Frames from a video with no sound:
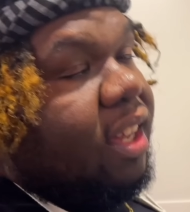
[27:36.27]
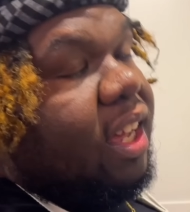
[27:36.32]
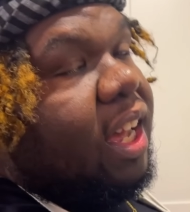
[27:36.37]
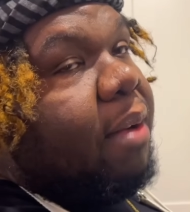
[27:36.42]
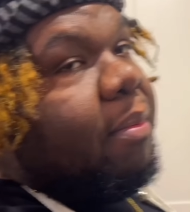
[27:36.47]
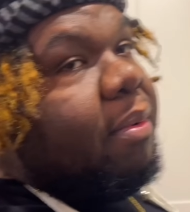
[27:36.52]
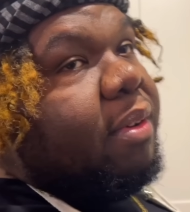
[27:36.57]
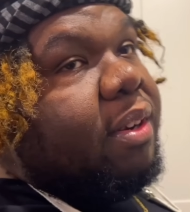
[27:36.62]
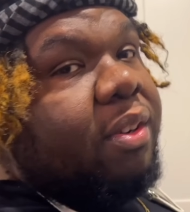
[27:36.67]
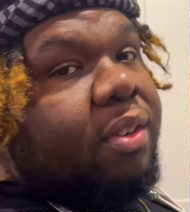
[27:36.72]

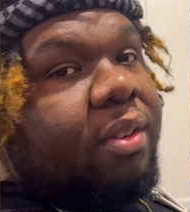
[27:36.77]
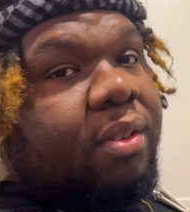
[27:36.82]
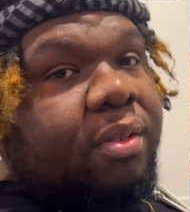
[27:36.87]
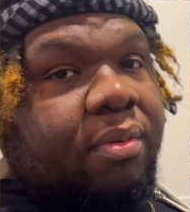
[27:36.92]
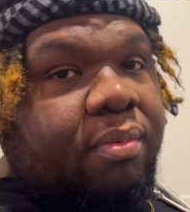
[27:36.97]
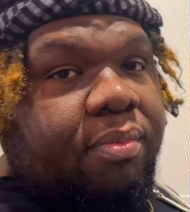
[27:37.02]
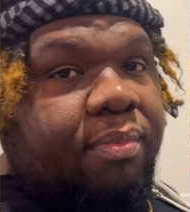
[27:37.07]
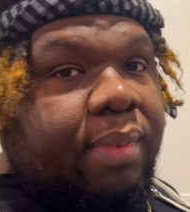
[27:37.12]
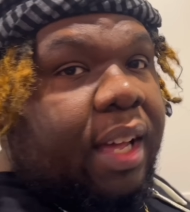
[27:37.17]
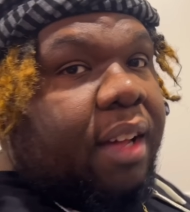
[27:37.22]
I'm going to
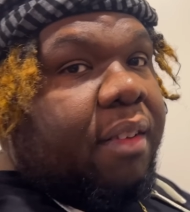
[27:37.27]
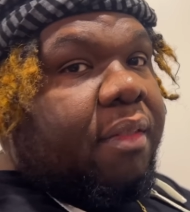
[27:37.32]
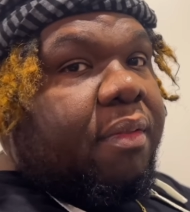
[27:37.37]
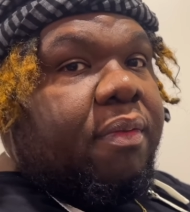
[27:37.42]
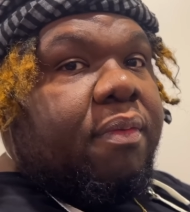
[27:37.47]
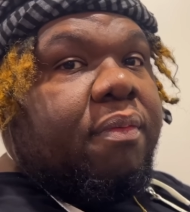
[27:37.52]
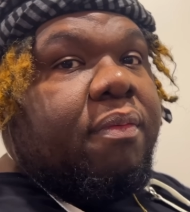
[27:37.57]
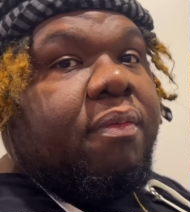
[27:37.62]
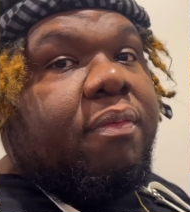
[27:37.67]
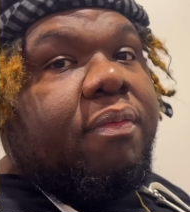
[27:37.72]
do about
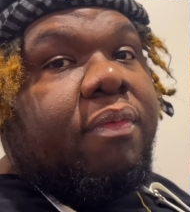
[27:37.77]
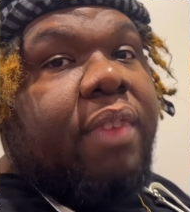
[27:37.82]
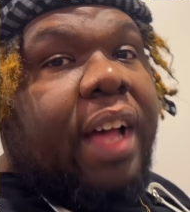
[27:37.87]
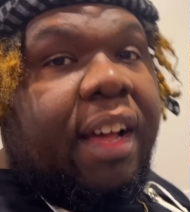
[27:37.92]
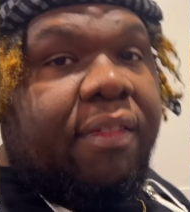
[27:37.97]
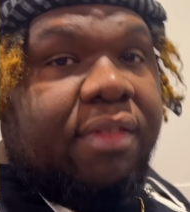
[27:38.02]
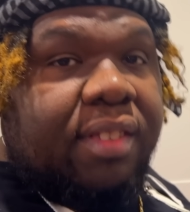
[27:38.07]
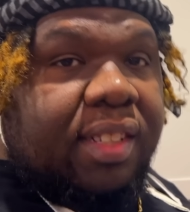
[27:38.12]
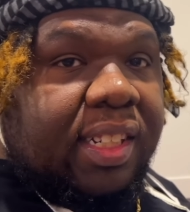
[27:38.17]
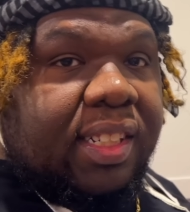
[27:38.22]

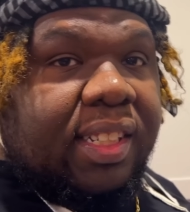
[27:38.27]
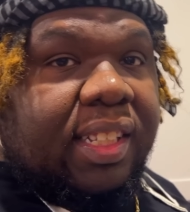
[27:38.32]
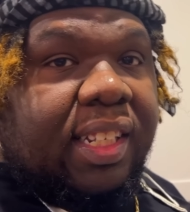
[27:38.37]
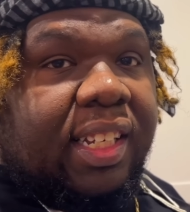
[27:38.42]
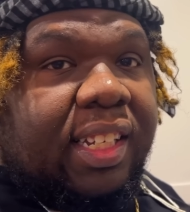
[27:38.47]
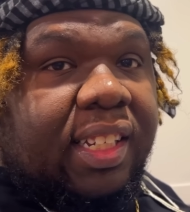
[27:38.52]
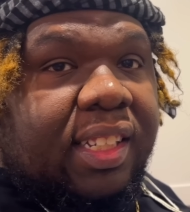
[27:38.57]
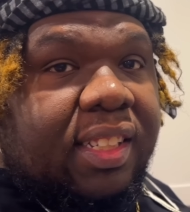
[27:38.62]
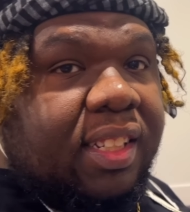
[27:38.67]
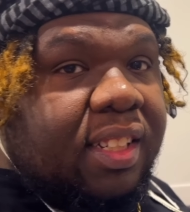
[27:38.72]
five or six of
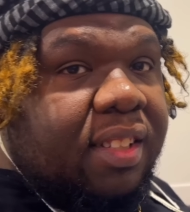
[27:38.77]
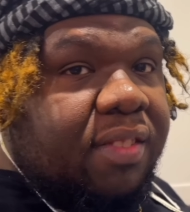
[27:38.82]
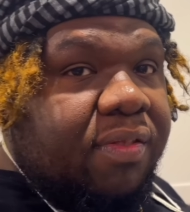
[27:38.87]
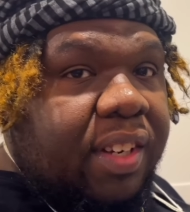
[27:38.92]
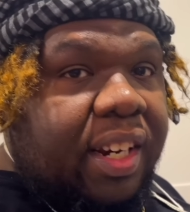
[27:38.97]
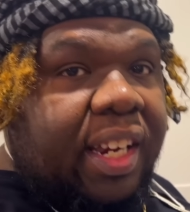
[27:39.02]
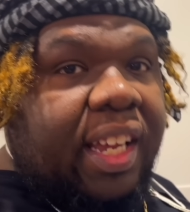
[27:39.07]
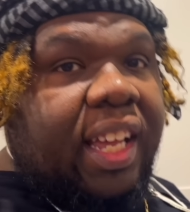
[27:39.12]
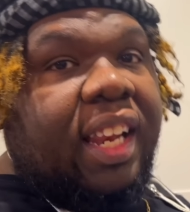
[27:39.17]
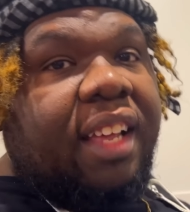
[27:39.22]
these just for
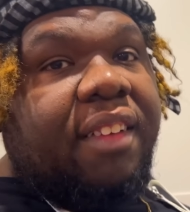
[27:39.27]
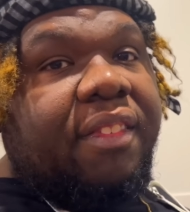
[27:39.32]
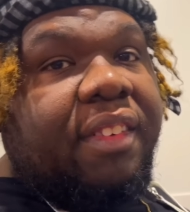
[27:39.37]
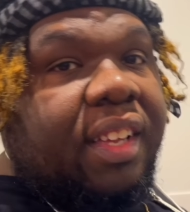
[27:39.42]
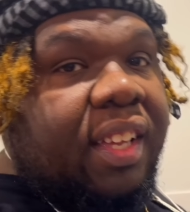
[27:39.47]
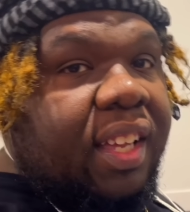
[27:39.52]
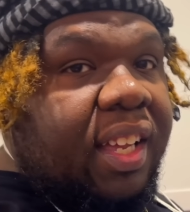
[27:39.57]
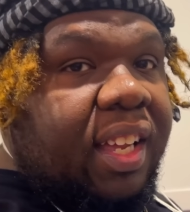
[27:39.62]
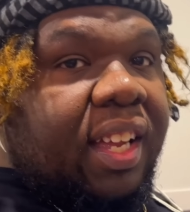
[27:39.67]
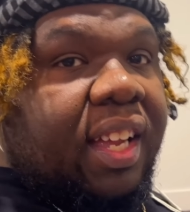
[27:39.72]
the hell of it.
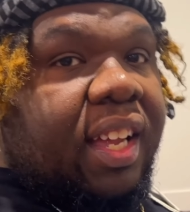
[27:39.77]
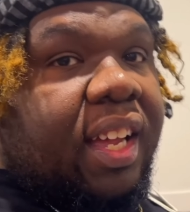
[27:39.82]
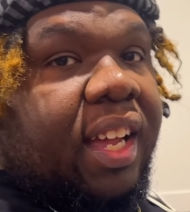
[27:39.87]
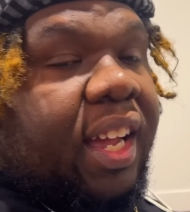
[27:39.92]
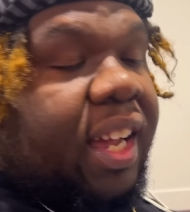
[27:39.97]
Mm-hmm.